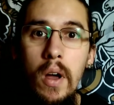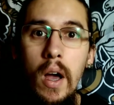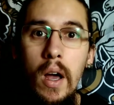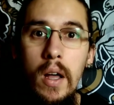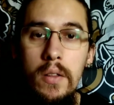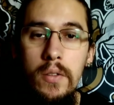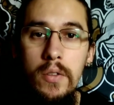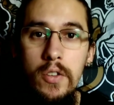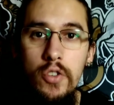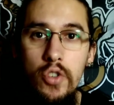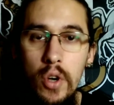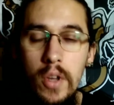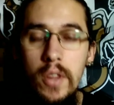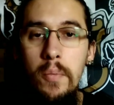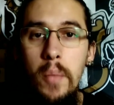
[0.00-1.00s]
and
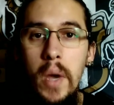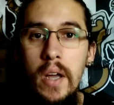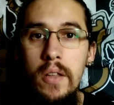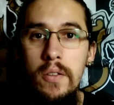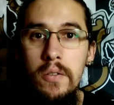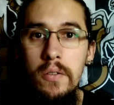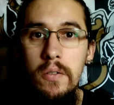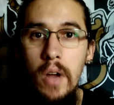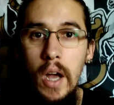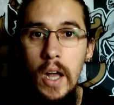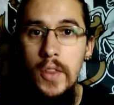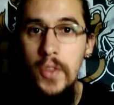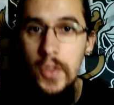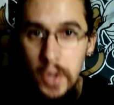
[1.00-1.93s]
enjoy the match and